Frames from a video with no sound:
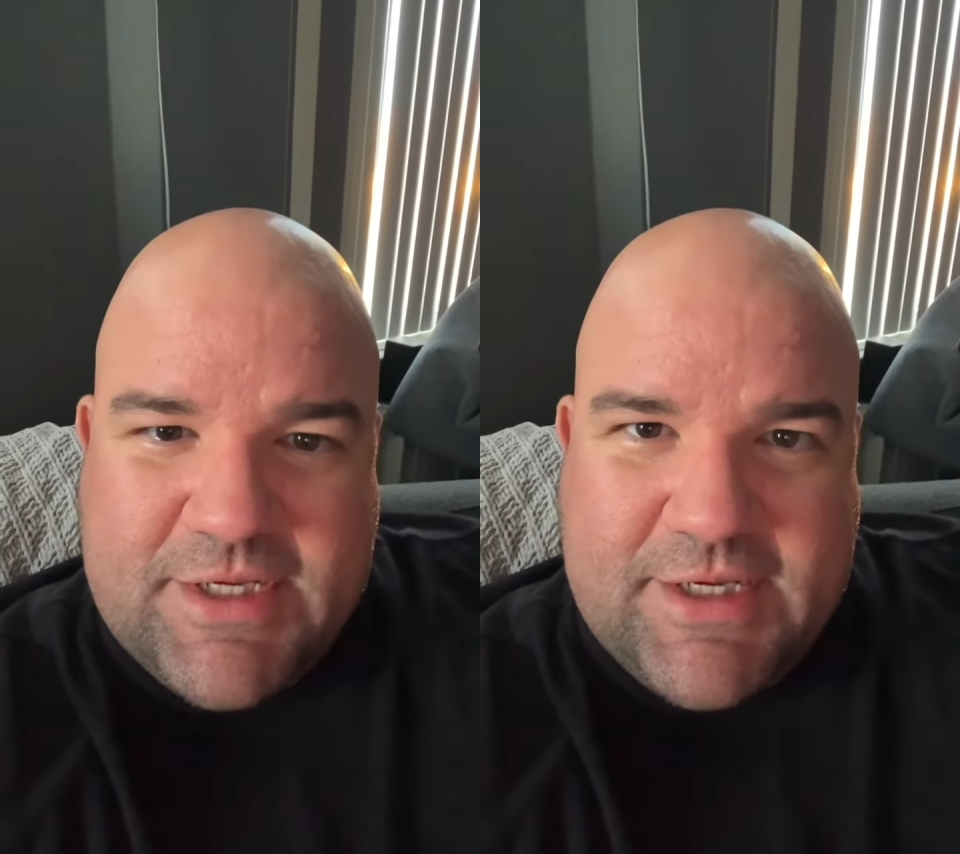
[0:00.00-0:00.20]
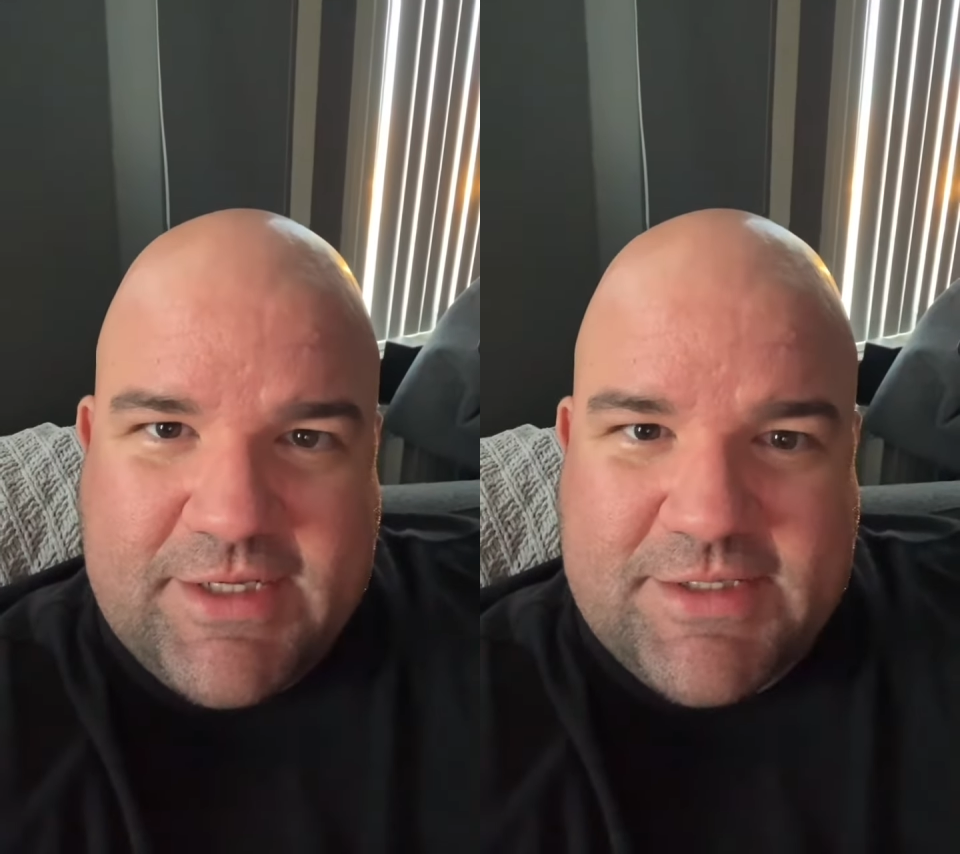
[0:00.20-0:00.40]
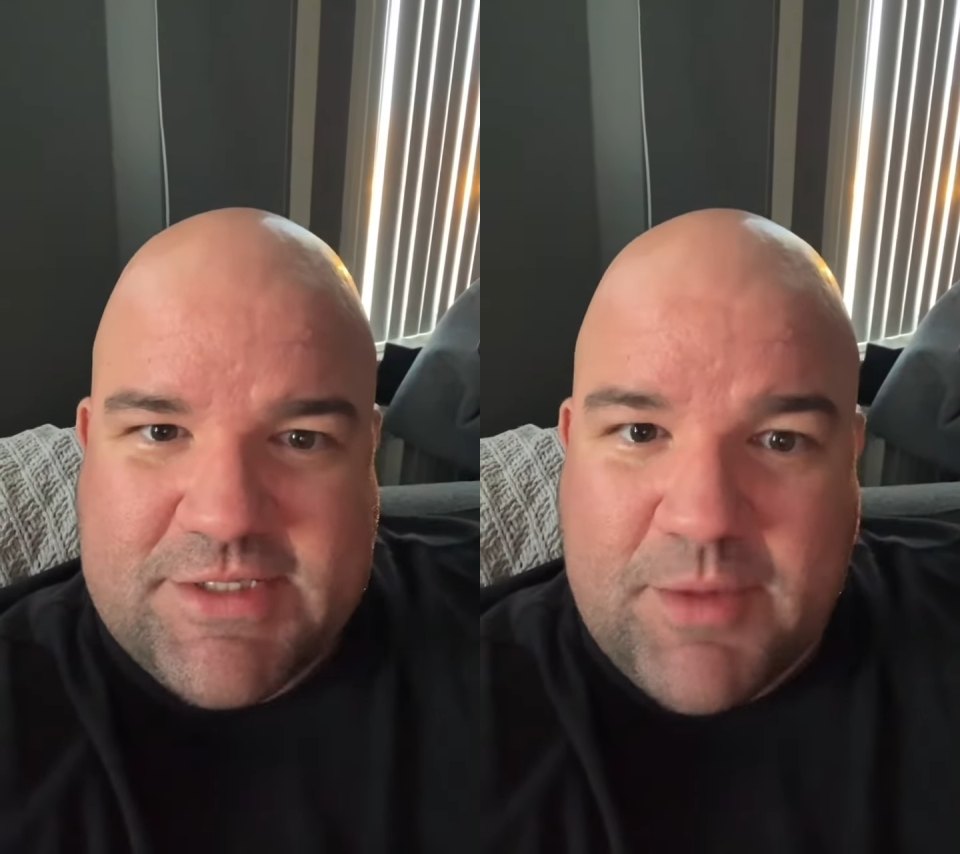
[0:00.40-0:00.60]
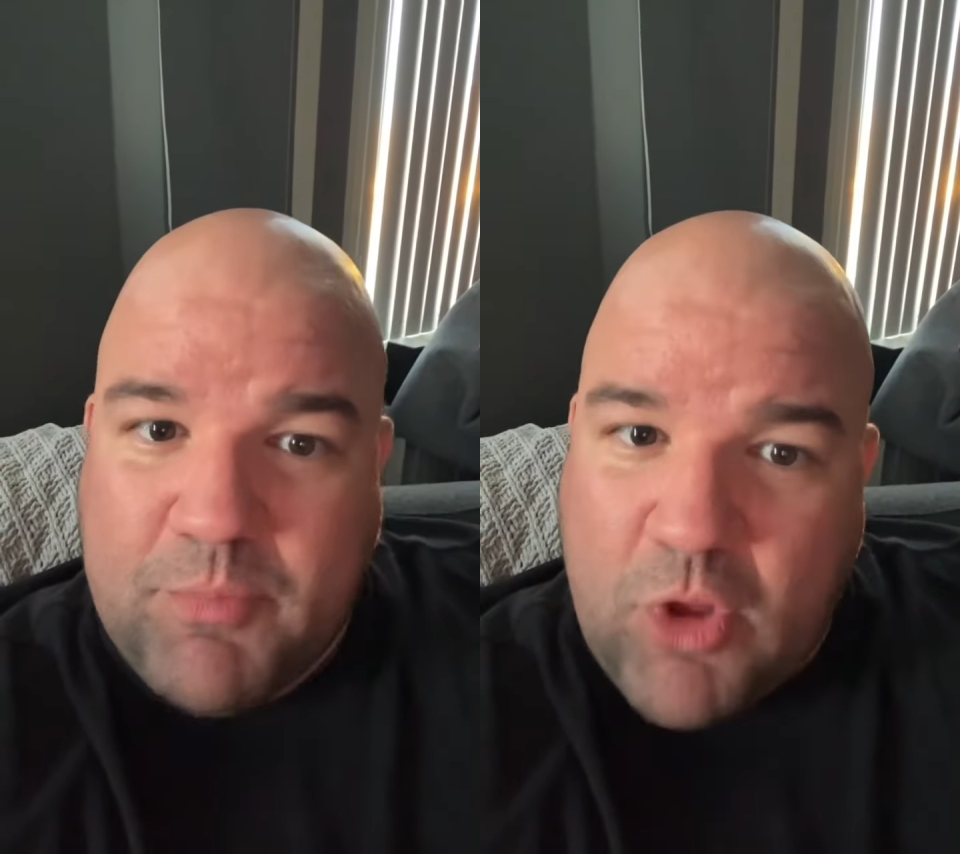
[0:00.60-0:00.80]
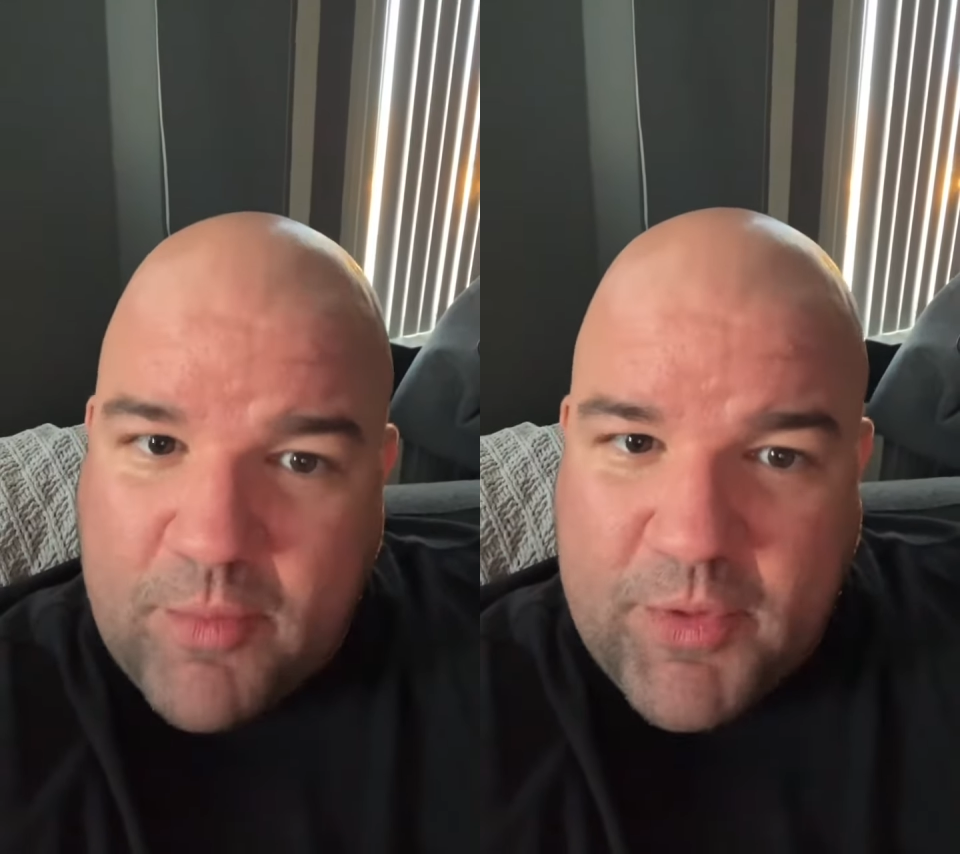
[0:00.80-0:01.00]
it's a
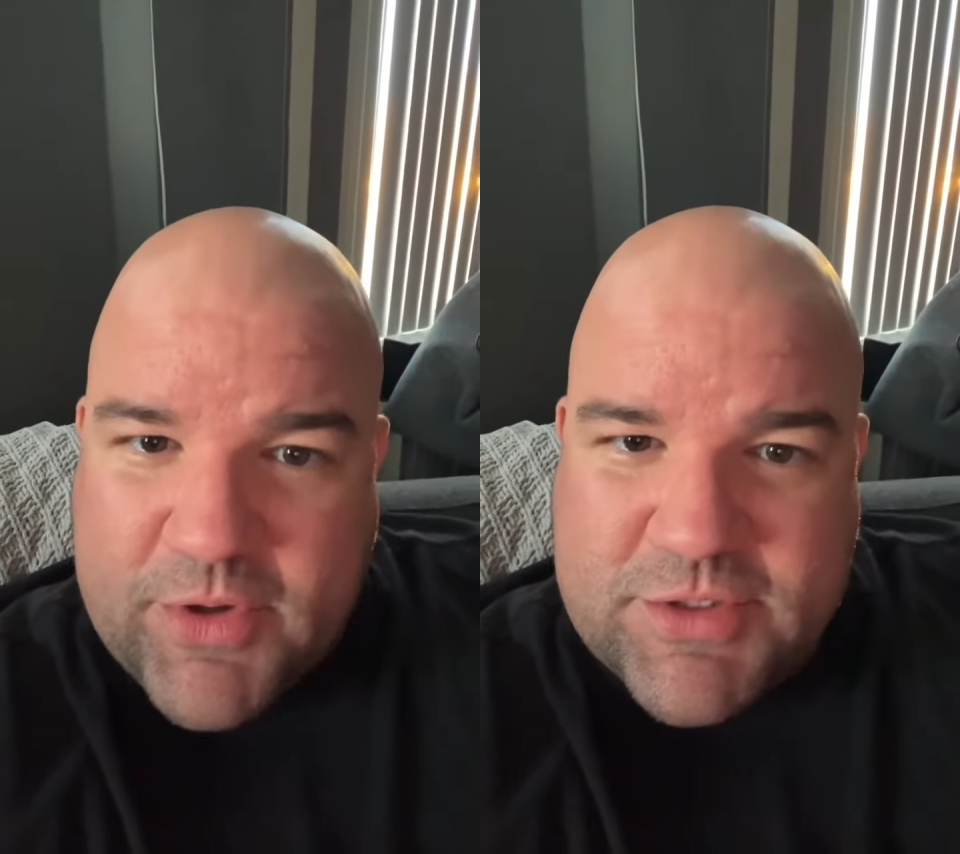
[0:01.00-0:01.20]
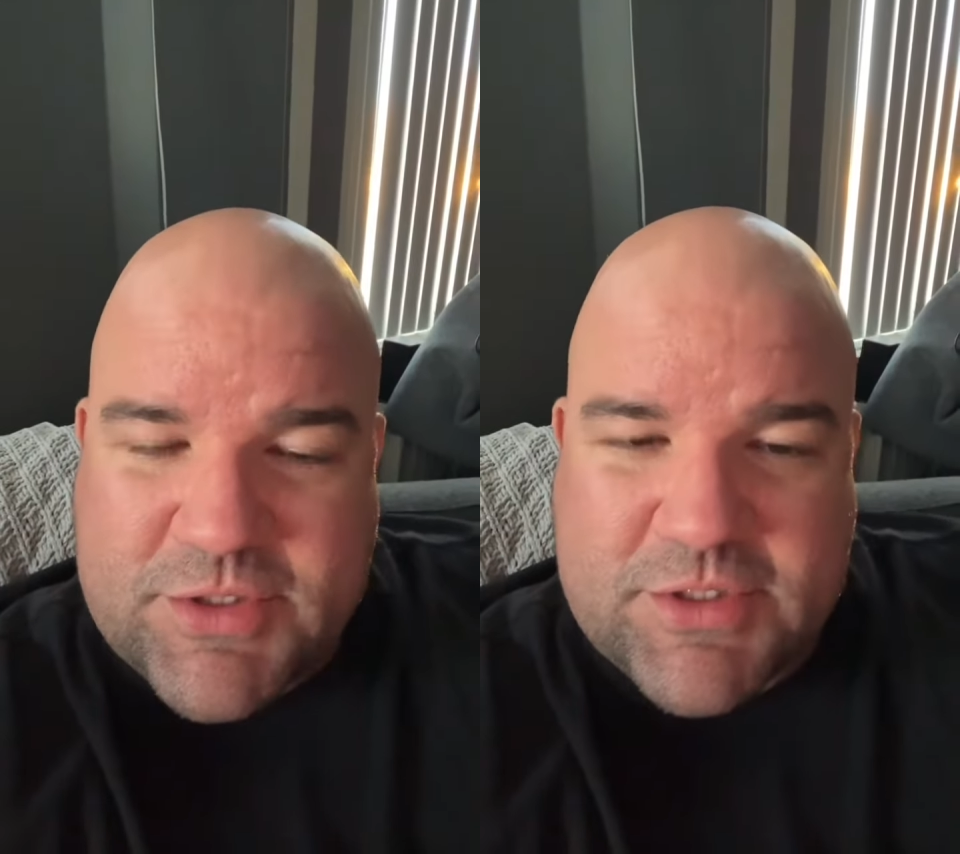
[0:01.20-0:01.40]
blog post,